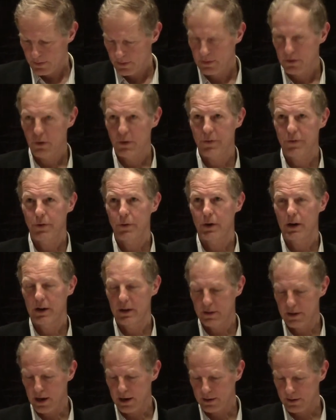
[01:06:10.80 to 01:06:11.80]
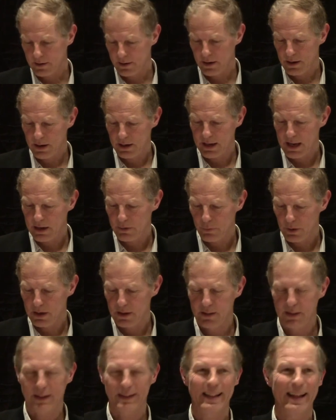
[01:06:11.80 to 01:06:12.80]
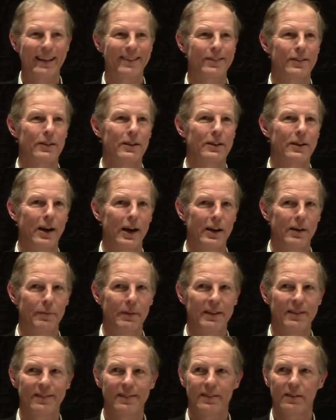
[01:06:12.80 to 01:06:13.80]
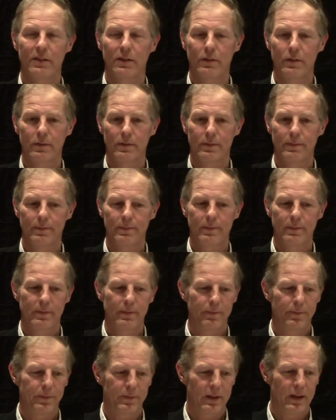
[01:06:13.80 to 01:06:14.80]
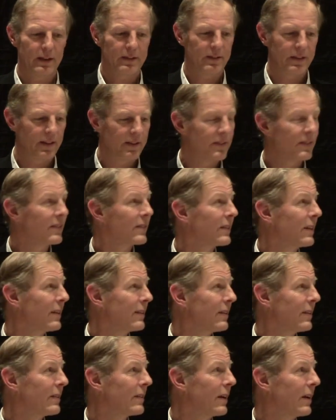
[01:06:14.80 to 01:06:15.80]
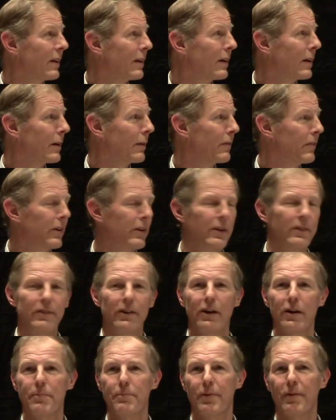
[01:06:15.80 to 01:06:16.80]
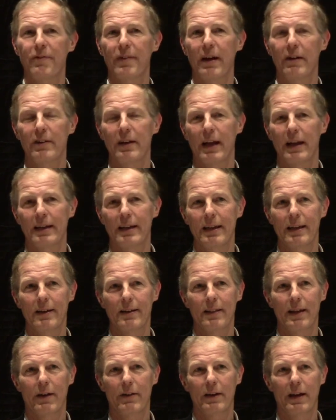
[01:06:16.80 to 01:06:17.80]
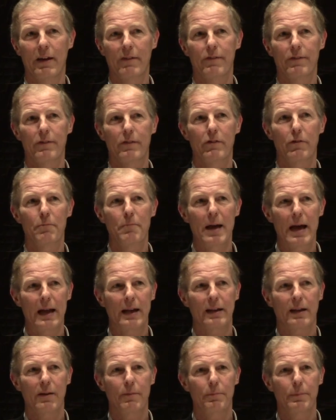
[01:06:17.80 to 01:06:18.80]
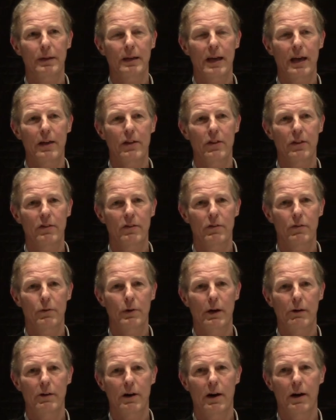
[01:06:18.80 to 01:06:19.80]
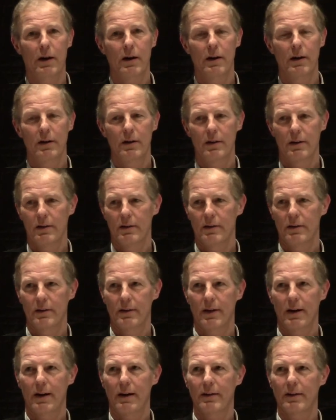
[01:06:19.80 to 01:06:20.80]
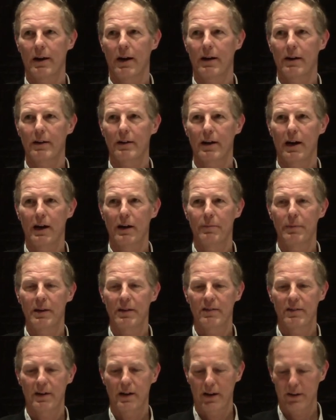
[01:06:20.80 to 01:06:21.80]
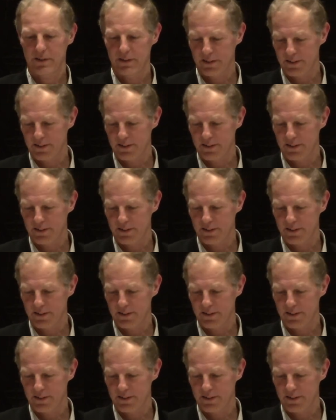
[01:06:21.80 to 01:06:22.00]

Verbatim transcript: So if you want to talk, again, one of the classical economists, so It, this, this is a, a very, very profound idea that would have dramatic implications throughout our, our, our economies and our